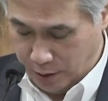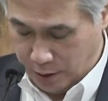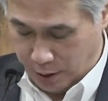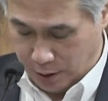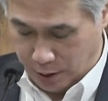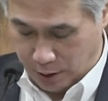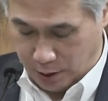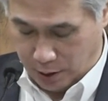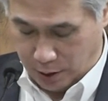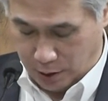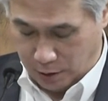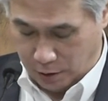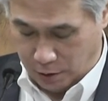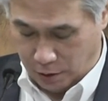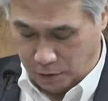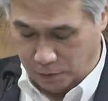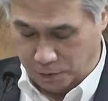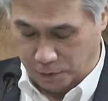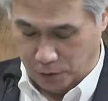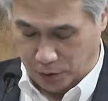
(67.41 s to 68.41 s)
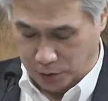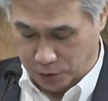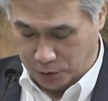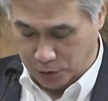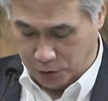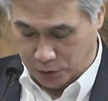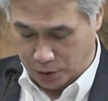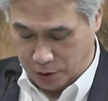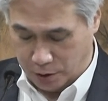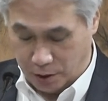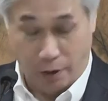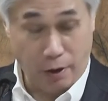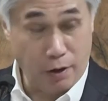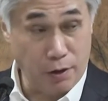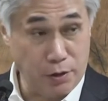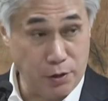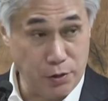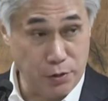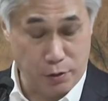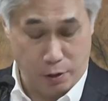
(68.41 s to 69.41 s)
uh, conference earlier
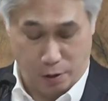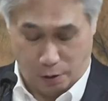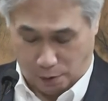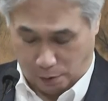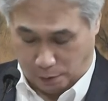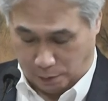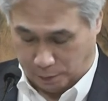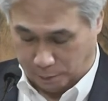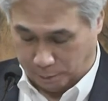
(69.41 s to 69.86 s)
this year,